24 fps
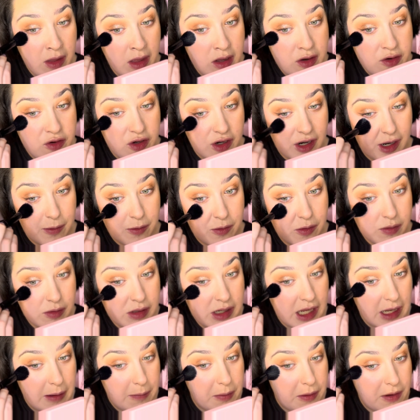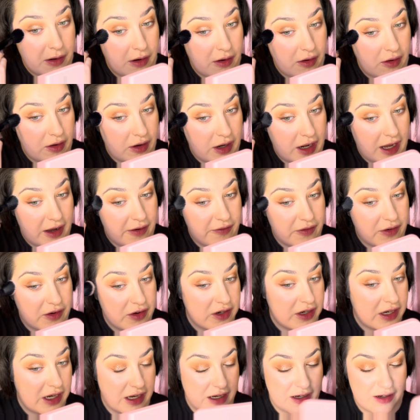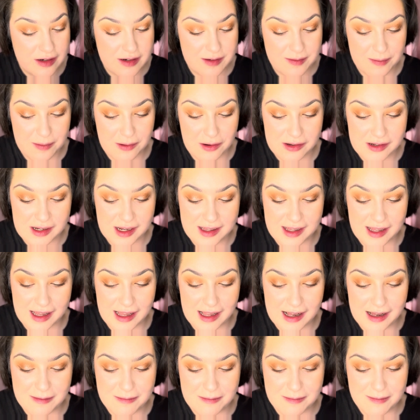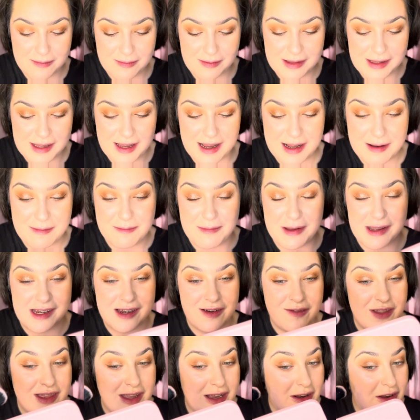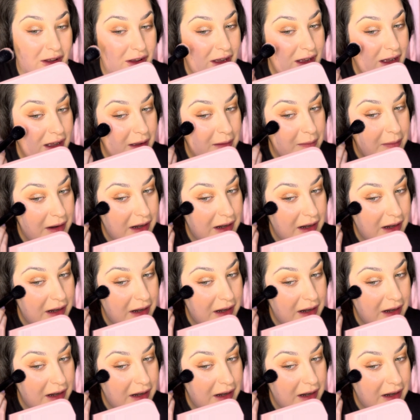should I keep putting it on after stage, because I think it makes everything look a bit